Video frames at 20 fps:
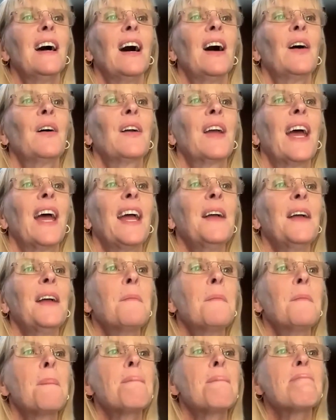Okay,
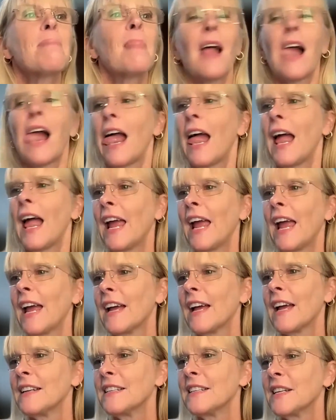
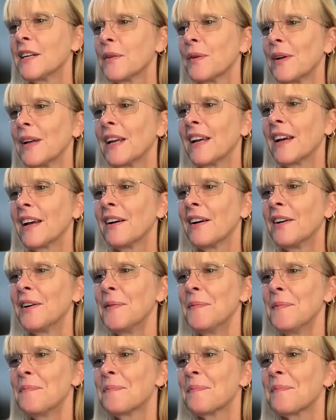and here we
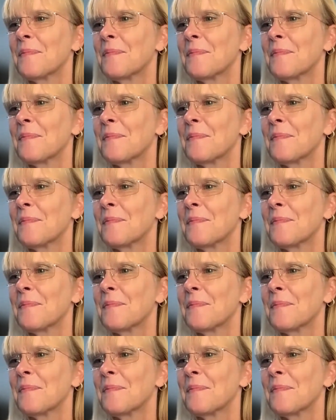go.